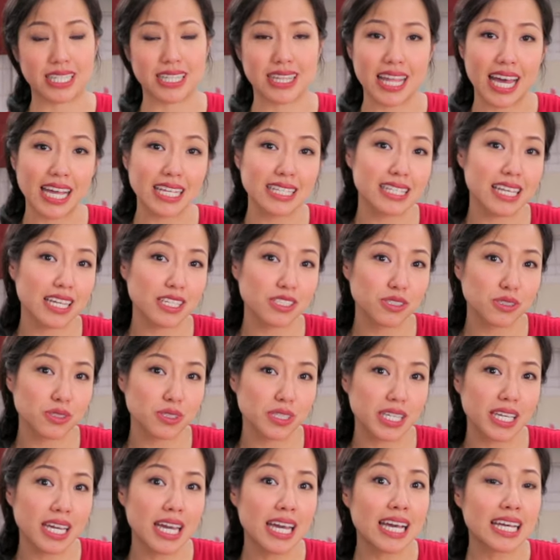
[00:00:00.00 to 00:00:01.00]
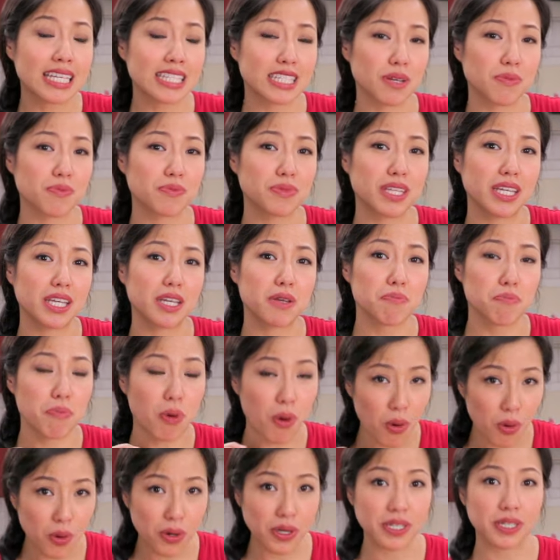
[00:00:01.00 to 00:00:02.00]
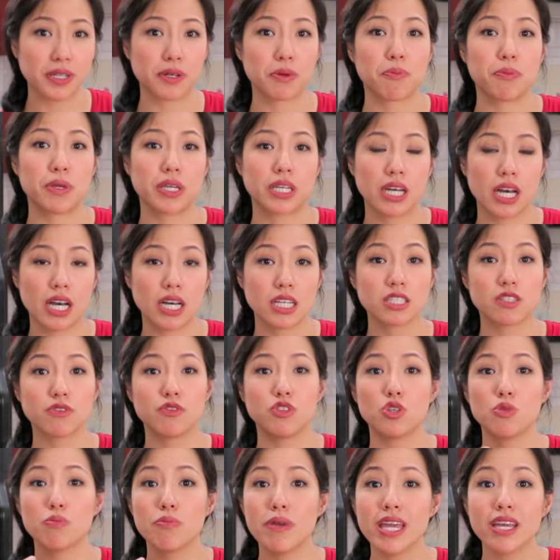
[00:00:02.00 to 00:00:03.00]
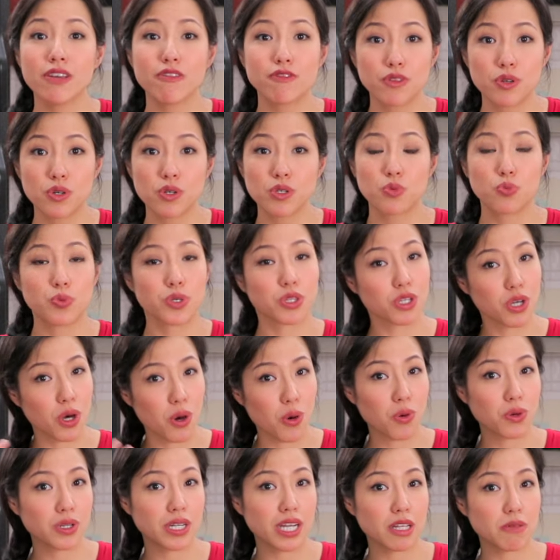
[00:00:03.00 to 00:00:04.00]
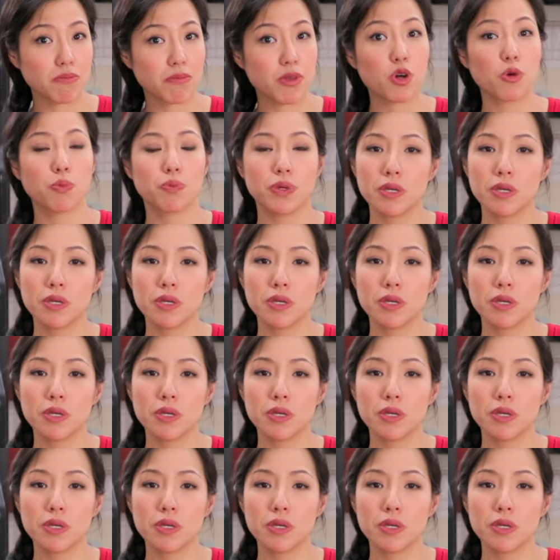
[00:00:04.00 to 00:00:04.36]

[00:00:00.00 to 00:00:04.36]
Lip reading: And that's actually something important because if you make food with coconut milk,